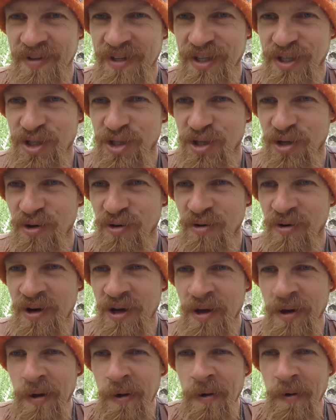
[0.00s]
So
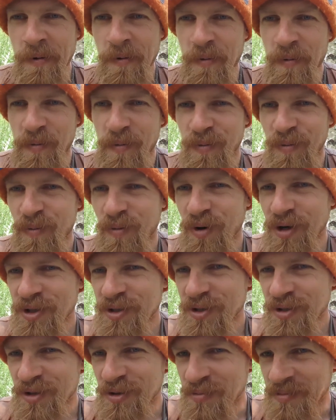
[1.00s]
what
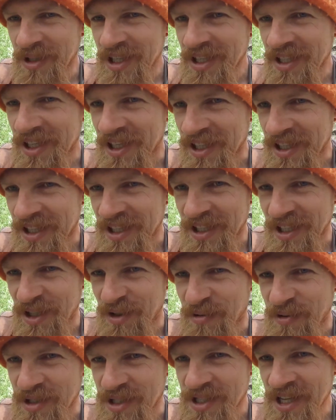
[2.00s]
do you mean,
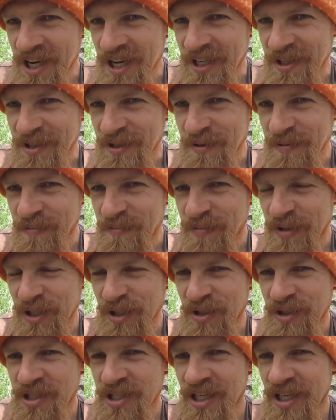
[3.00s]
IKEA, with that?
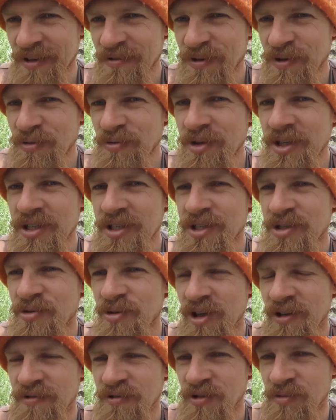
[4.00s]
Because if you really
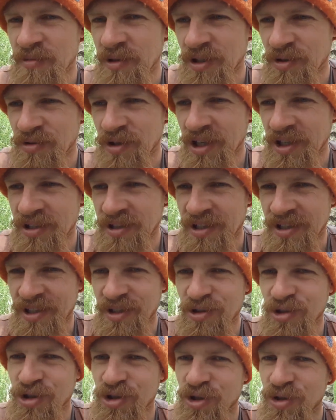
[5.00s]
strive to meet reality,
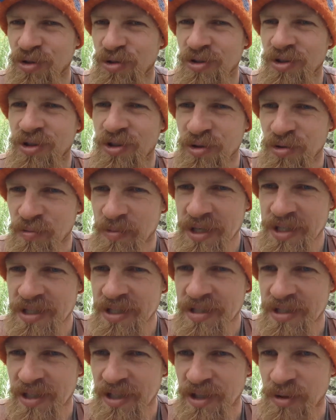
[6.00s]
you shouldn't do
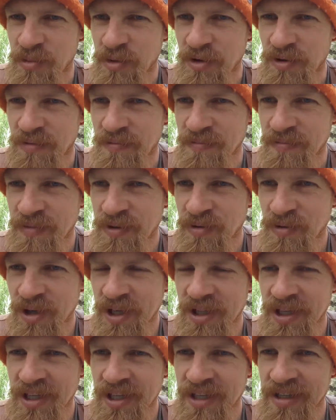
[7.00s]
business anymore,
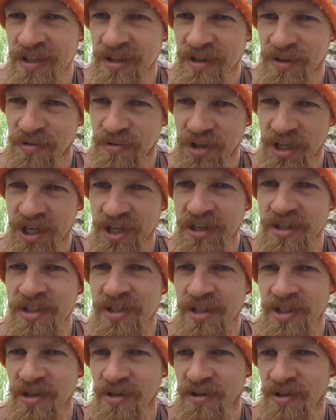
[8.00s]
right? The
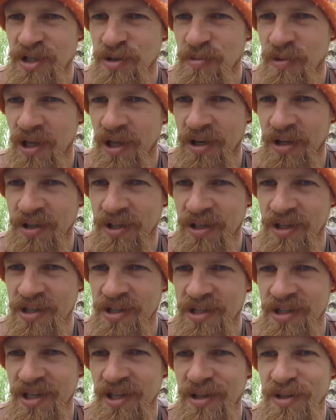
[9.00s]
reality on this planet
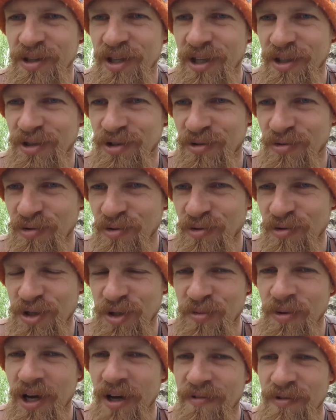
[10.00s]
is that nature
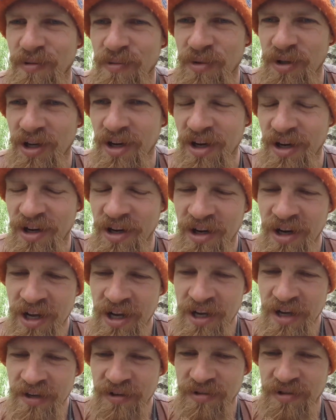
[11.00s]
rules. Wherever we are,
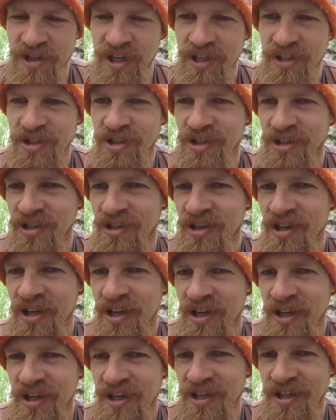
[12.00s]
nature
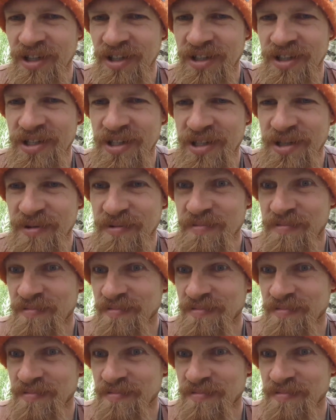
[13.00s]
is